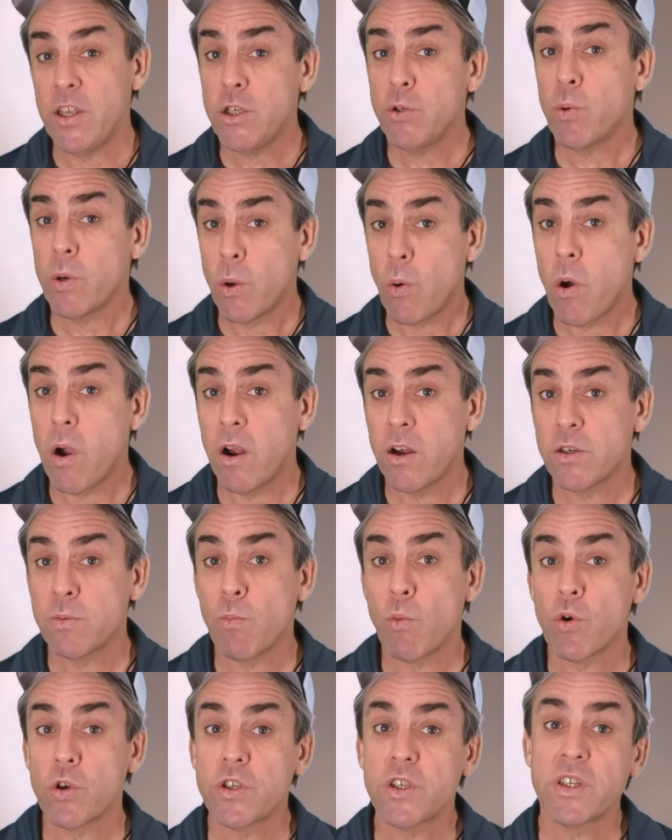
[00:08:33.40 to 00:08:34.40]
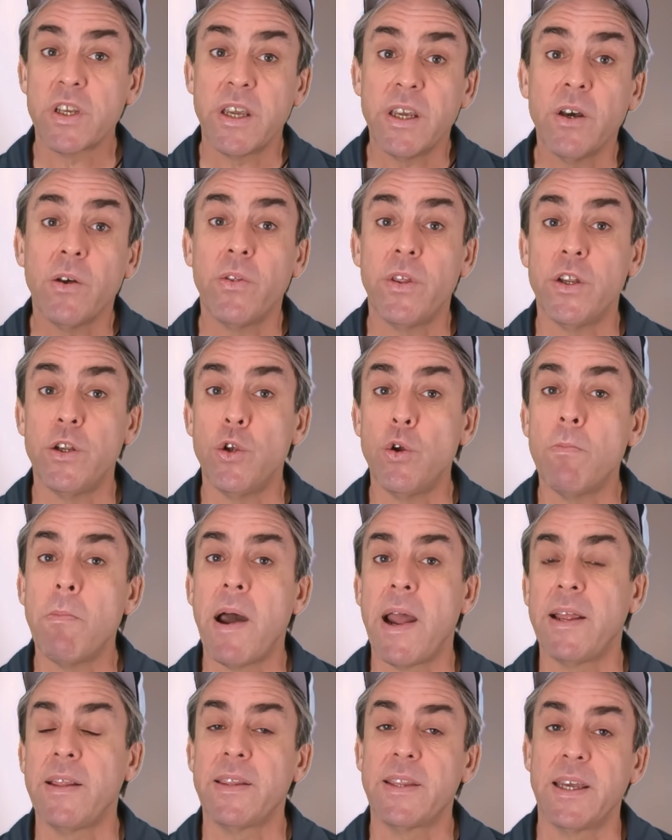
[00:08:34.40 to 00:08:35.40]
This requires more skill than you
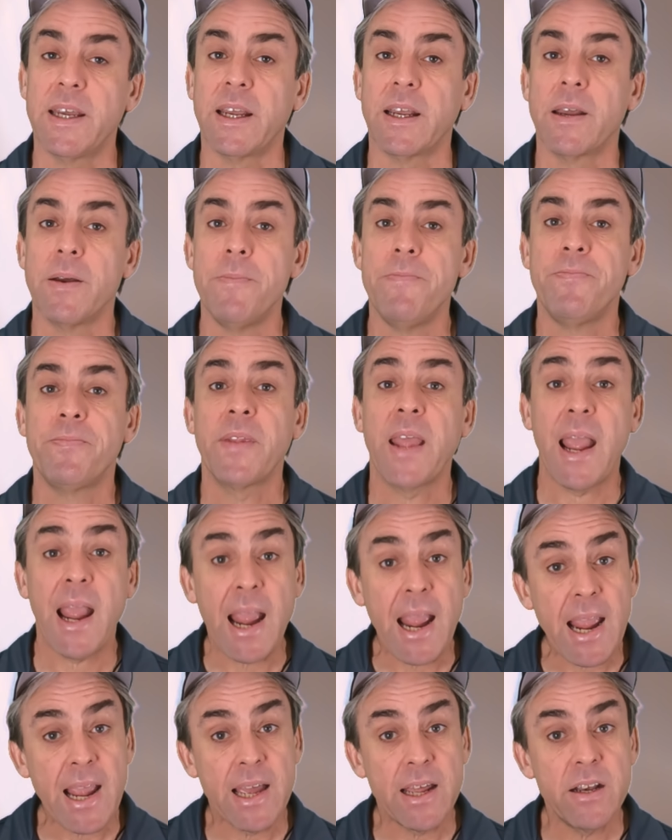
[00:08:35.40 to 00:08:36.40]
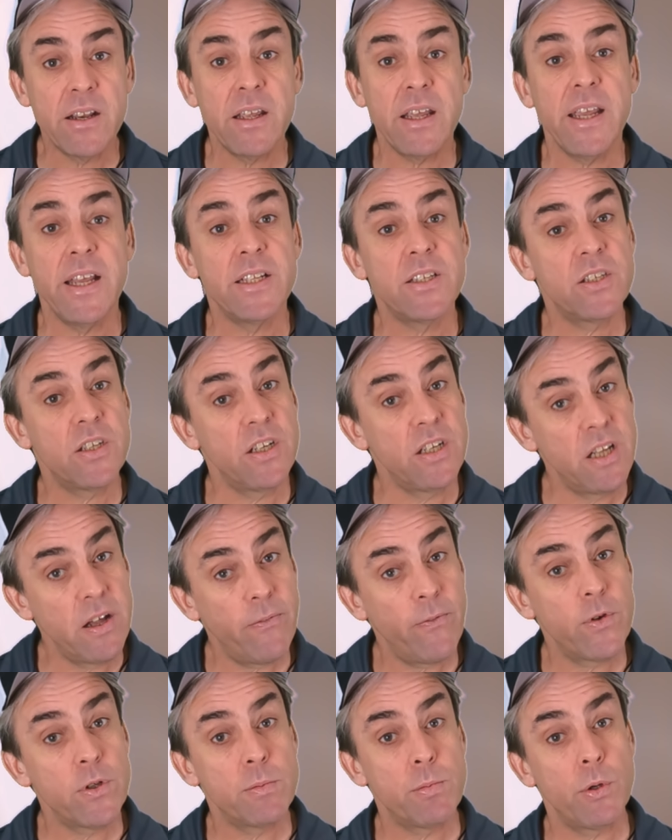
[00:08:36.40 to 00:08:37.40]
might think, and it's the
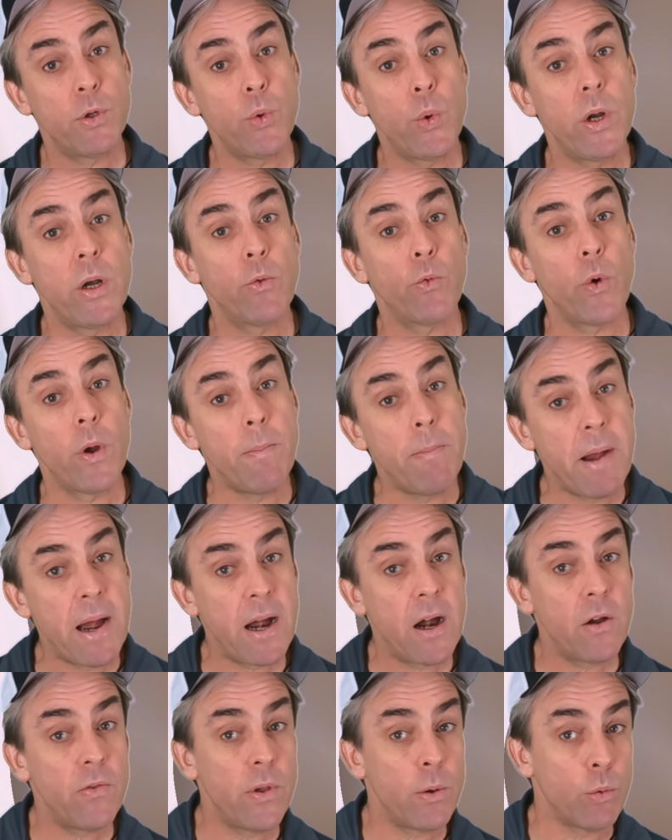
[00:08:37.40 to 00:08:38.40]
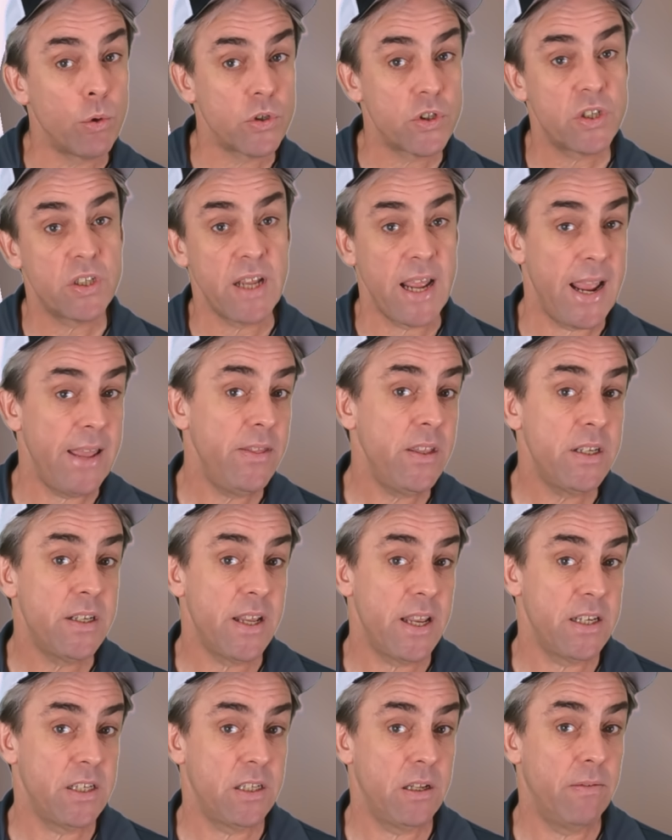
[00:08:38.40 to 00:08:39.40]
difference between a repair that will stand the
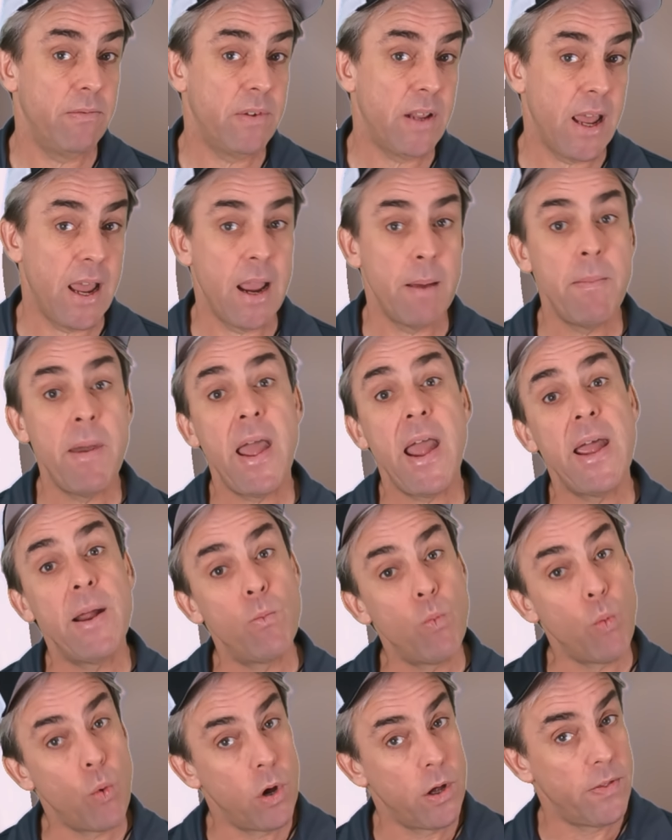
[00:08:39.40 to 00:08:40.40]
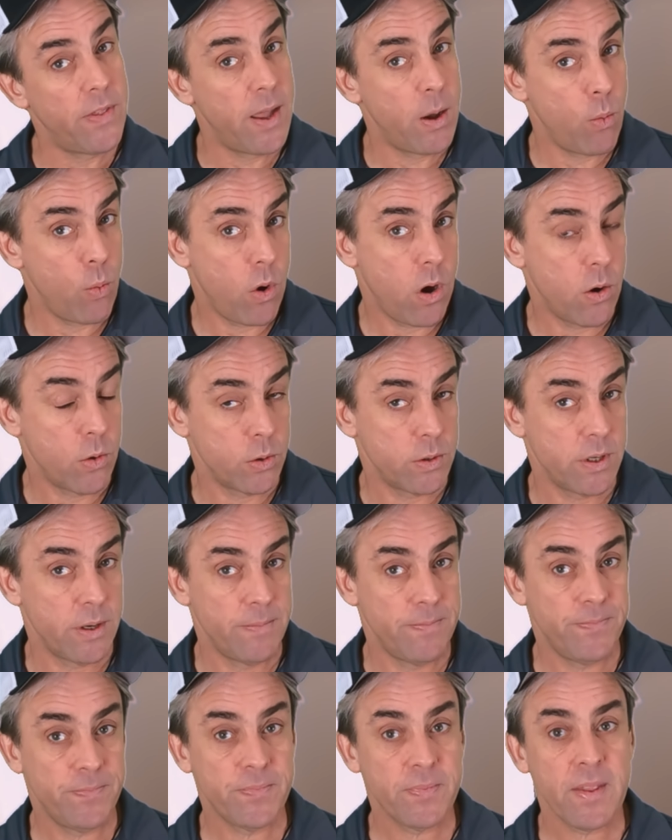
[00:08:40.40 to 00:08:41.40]
test of time and one that won't.
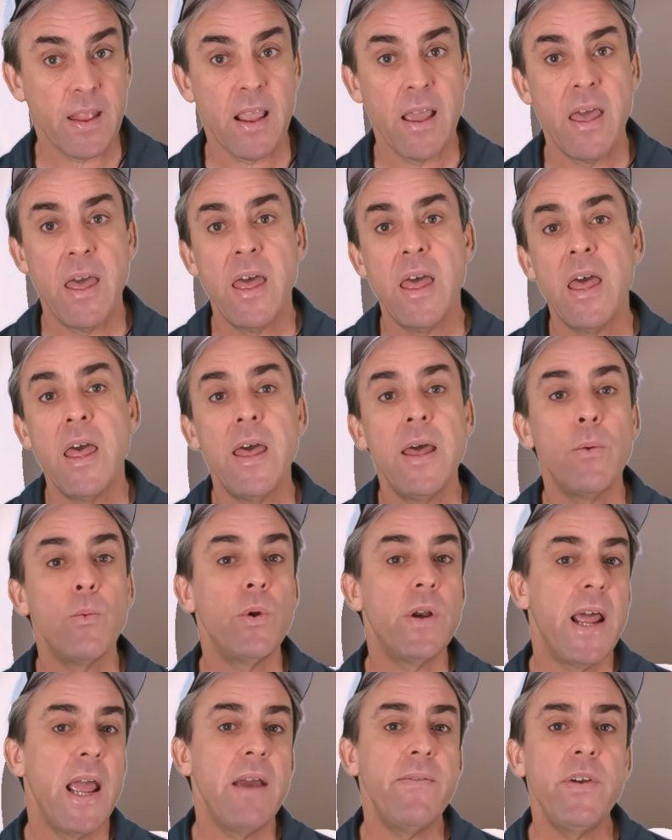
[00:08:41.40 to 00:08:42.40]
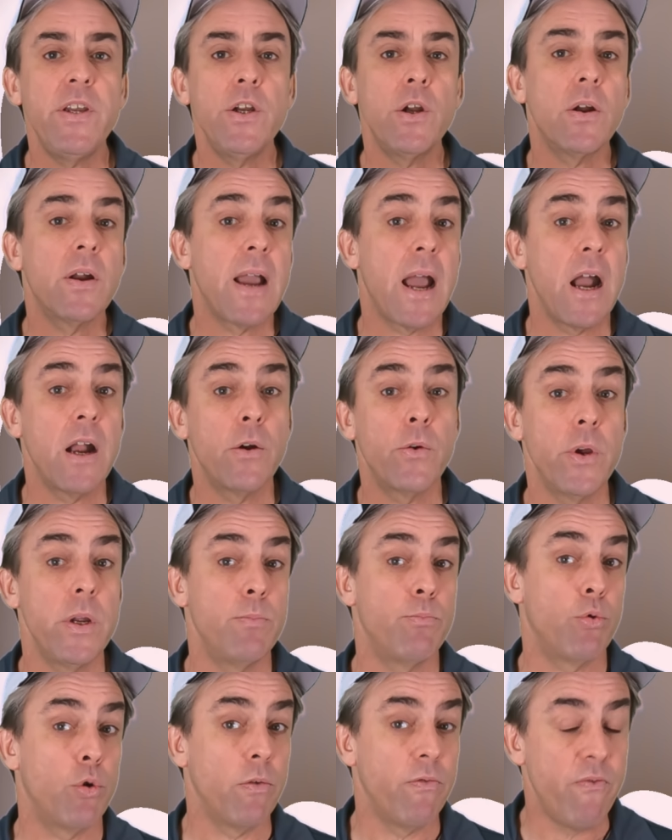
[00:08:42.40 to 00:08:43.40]
When having your
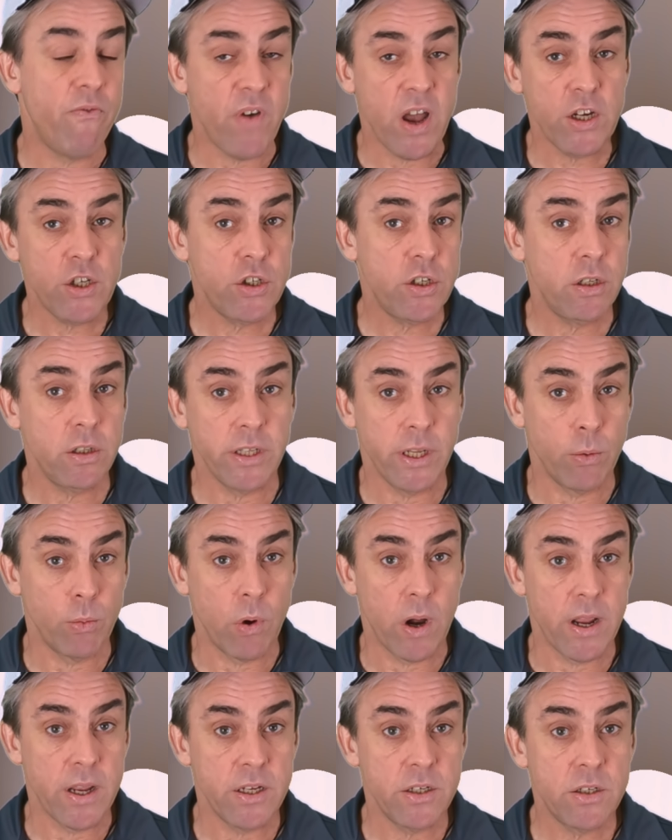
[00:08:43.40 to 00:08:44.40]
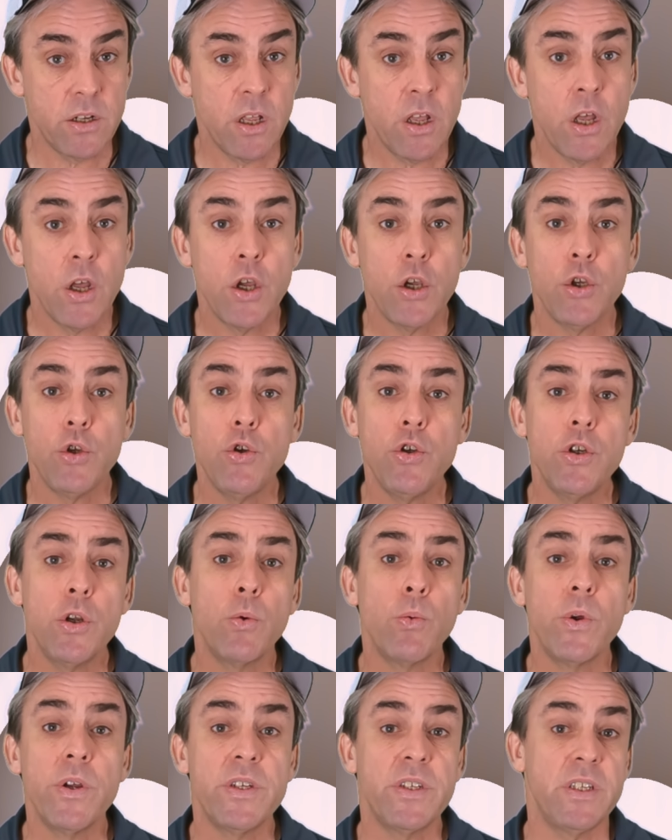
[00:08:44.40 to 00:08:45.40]
concrete professionally raised, you
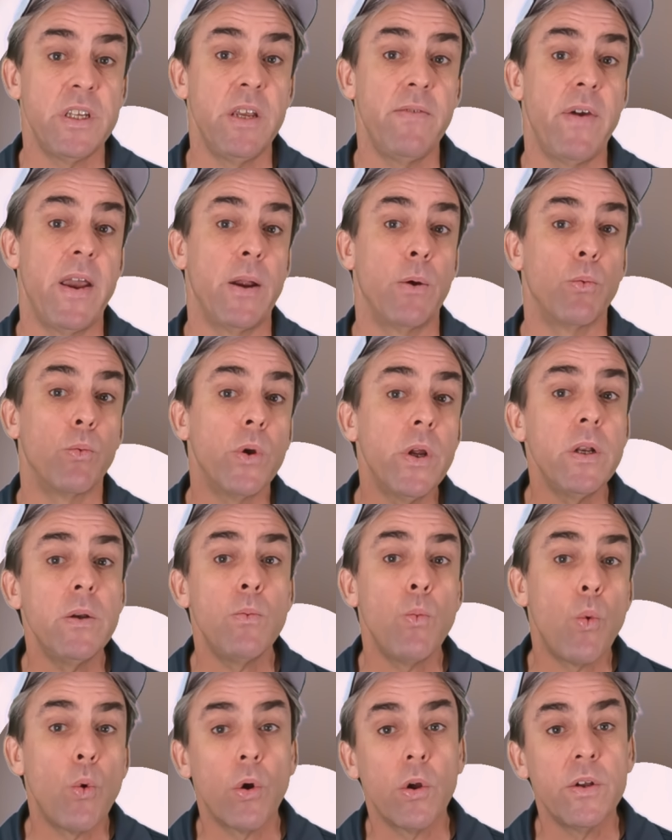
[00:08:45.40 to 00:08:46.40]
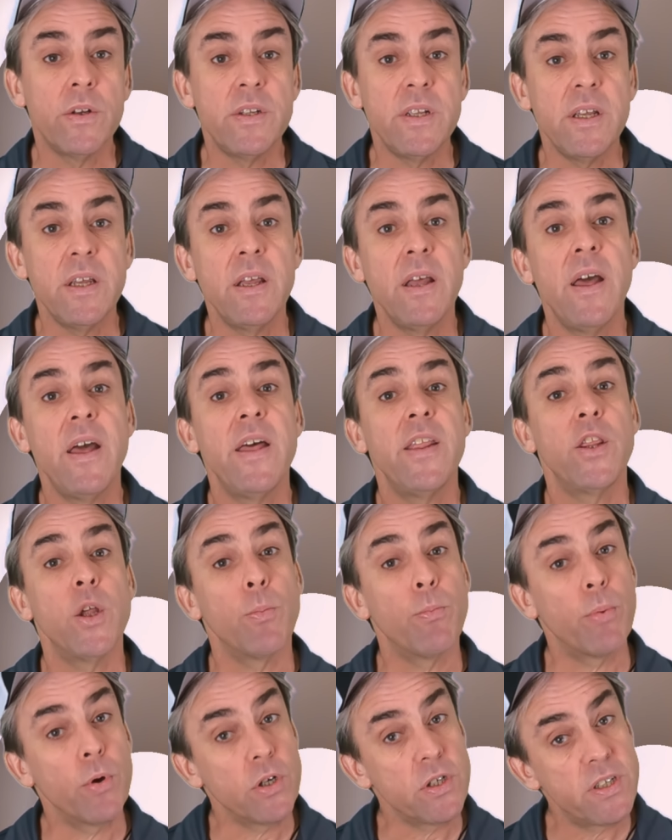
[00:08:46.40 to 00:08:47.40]
should receive a written warranty
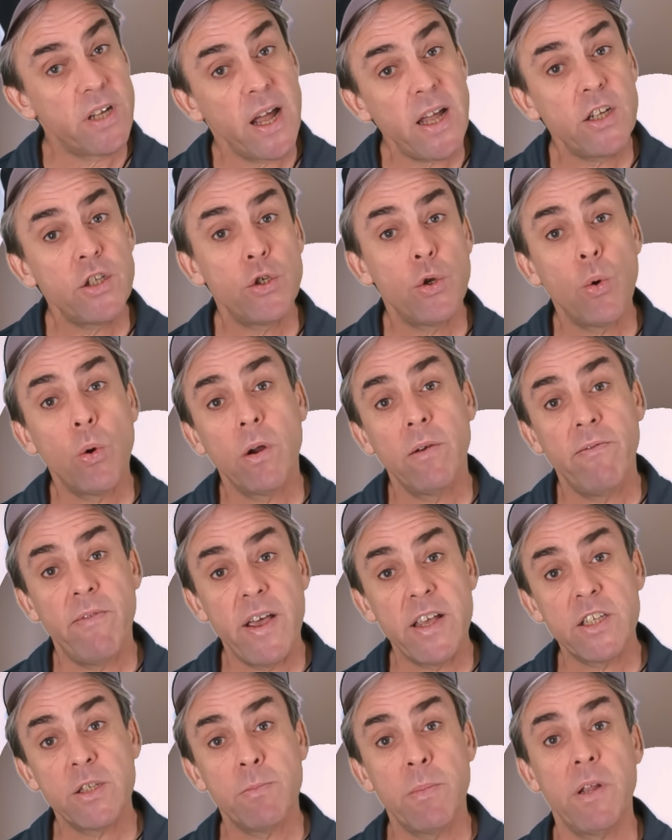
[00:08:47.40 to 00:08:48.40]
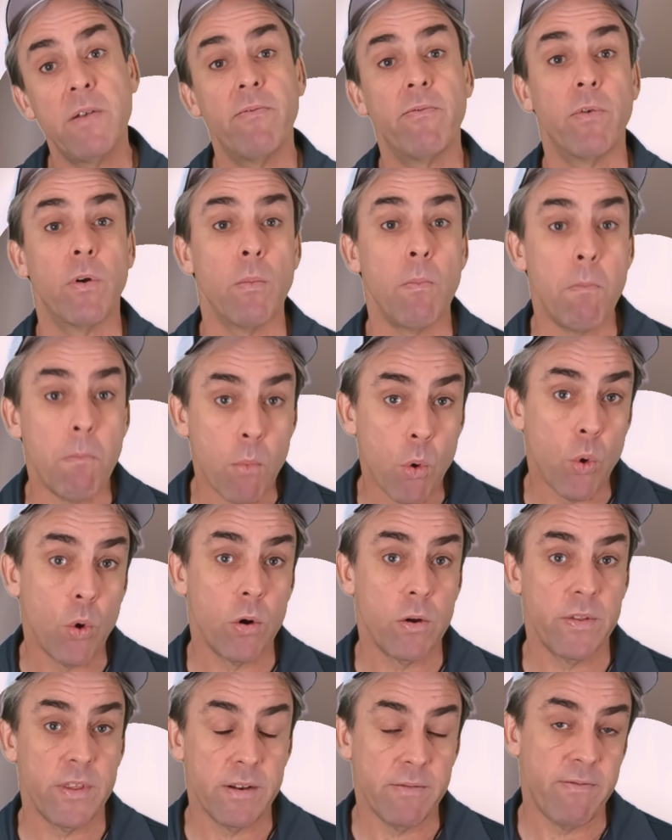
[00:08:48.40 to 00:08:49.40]
that protects your investment for
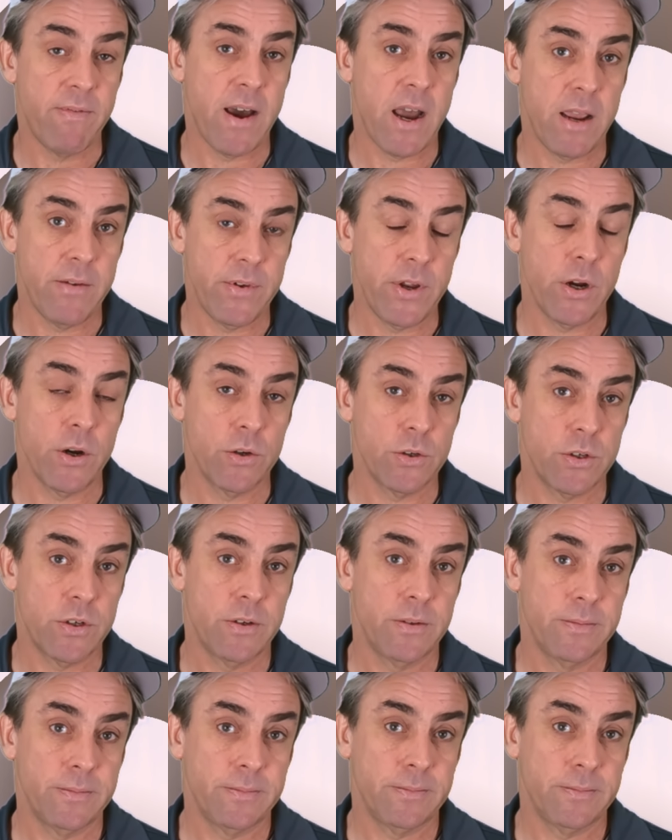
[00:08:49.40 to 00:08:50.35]
more than 5 years.